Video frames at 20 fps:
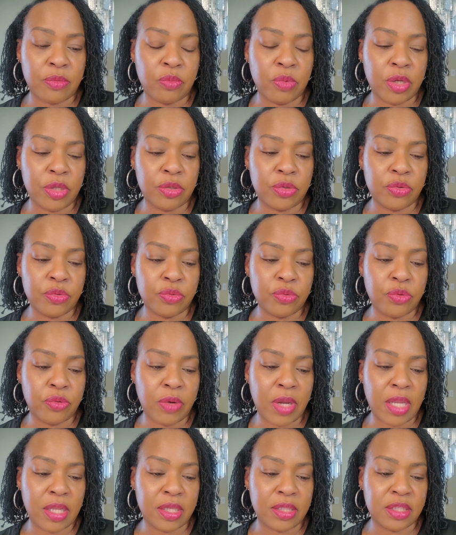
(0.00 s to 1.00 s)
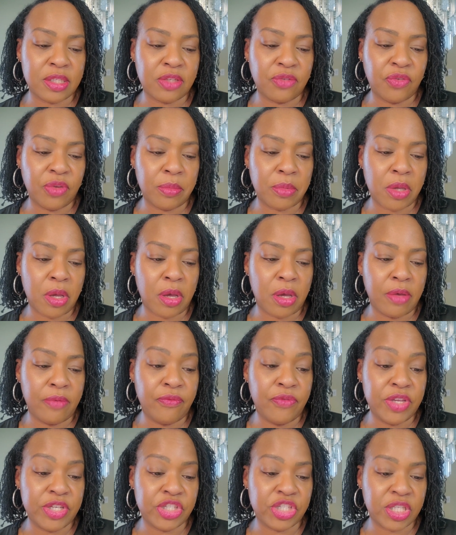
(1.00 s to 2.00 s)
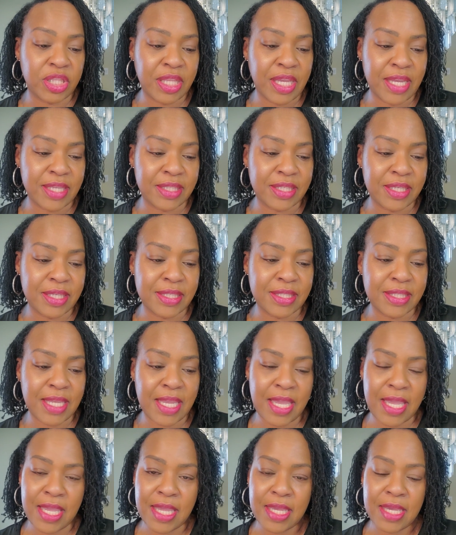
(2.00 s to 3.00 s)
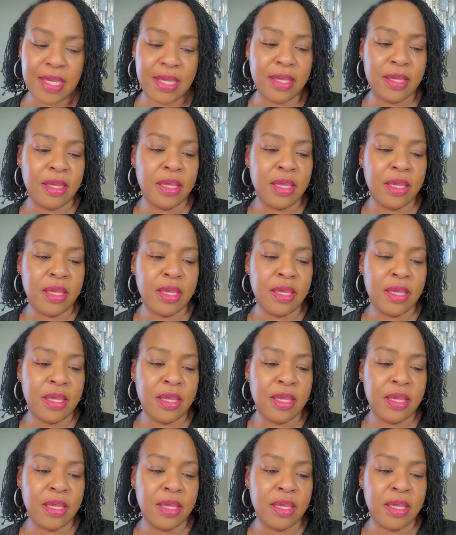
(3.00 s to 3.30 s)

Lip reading: one who created this film called Vigilantes, Inc.,